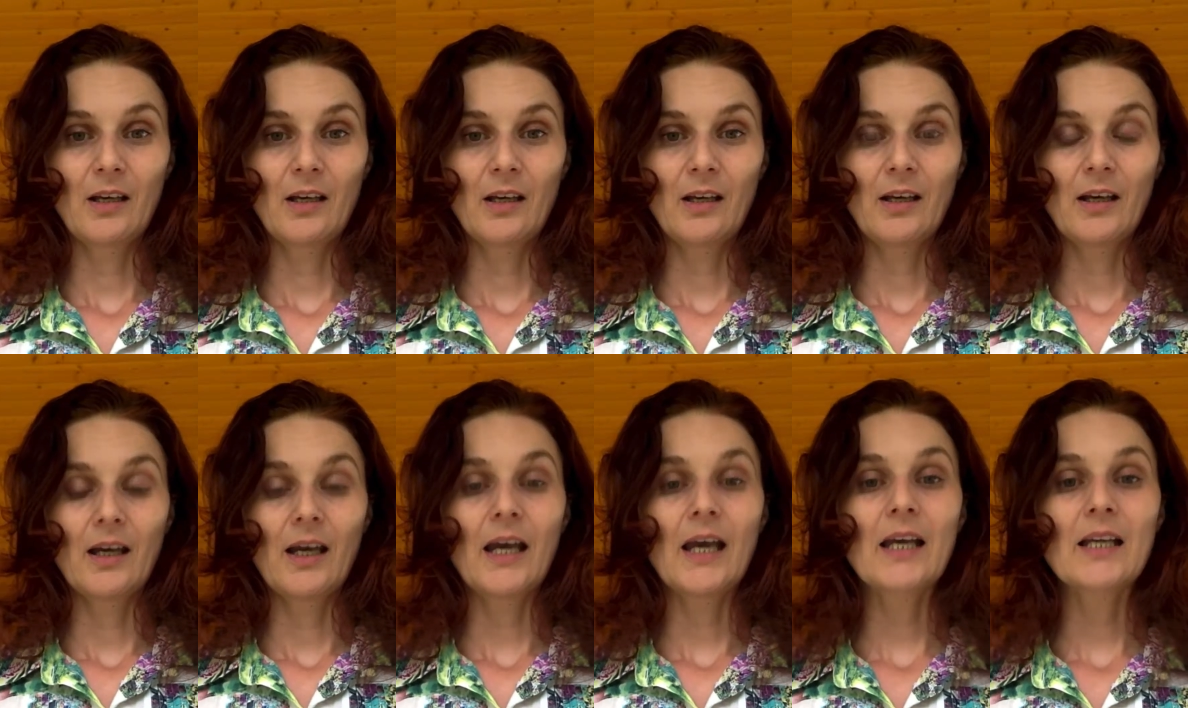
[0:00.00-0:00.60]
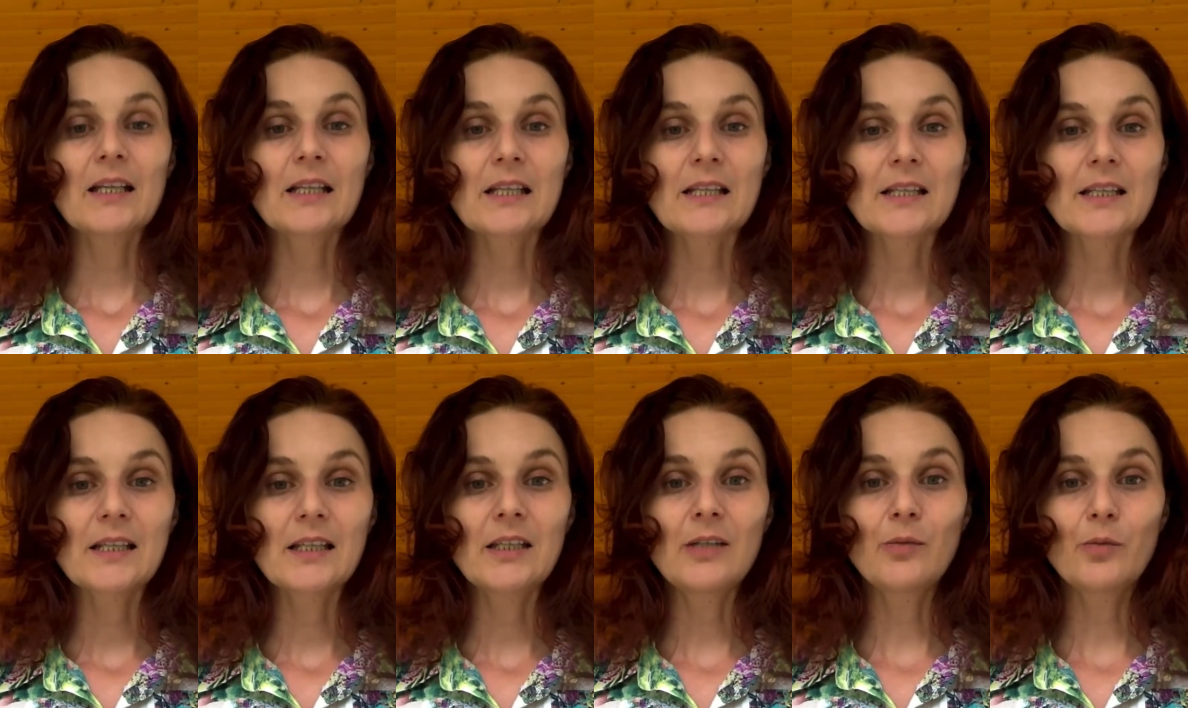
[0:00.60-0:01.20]
and
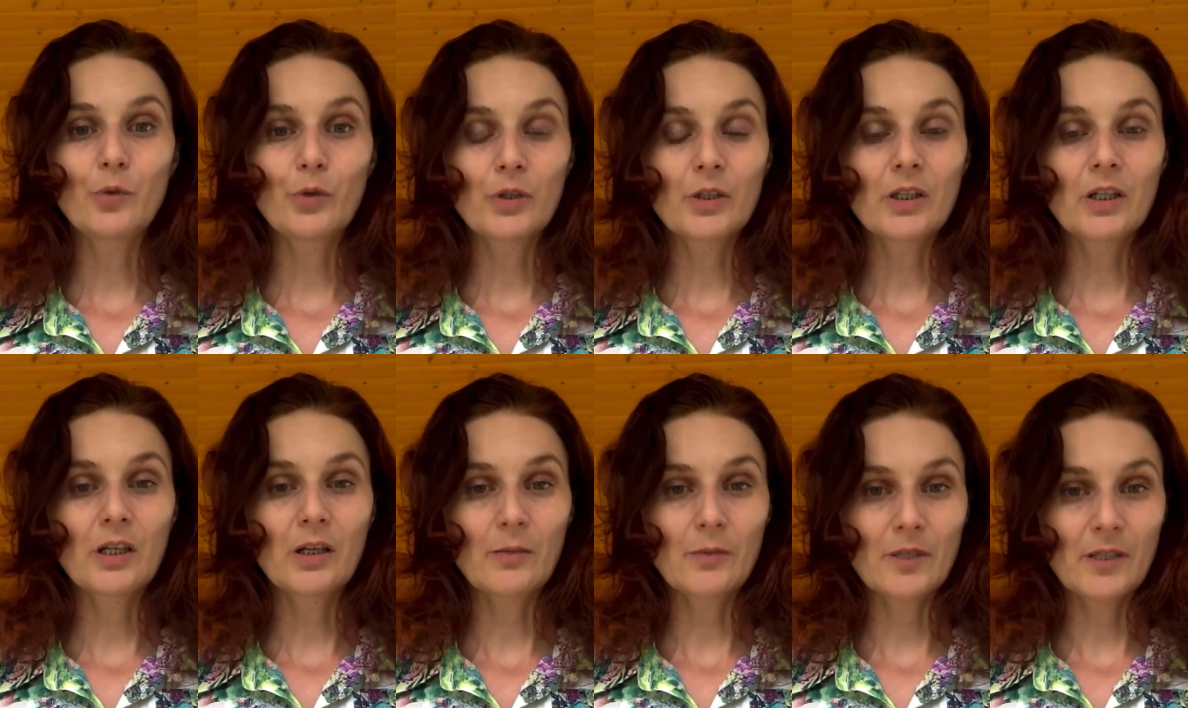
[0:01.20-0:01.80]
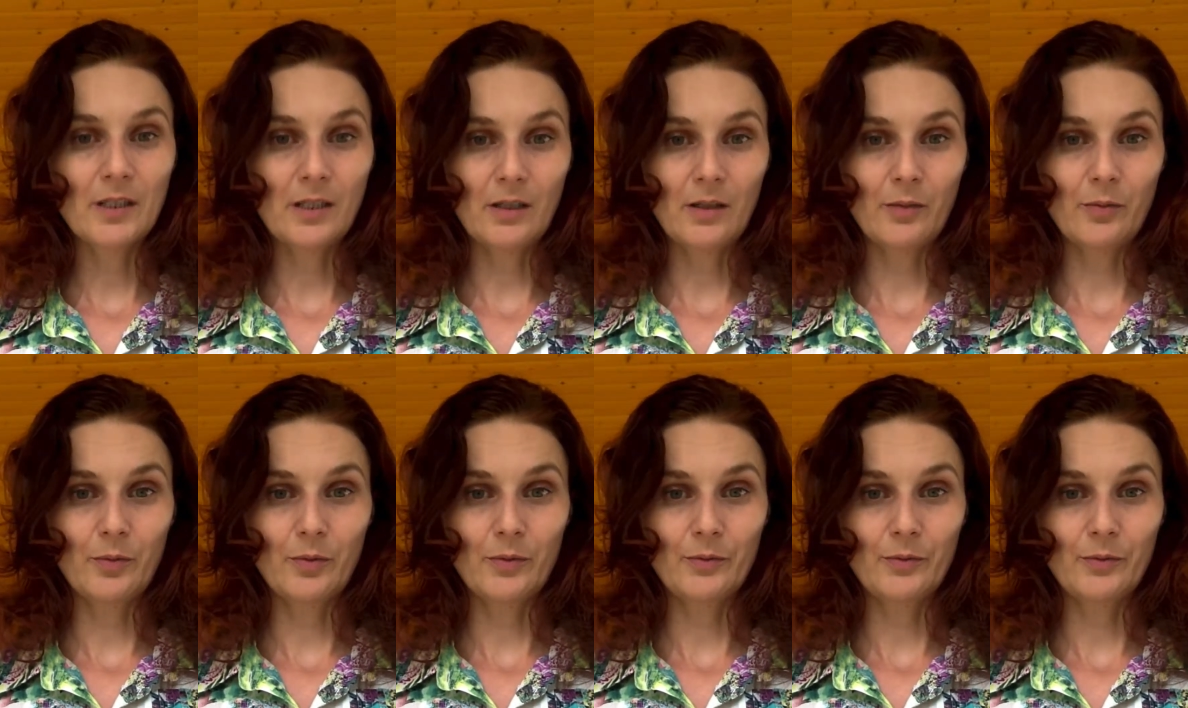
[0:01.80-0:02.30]
see what comes up.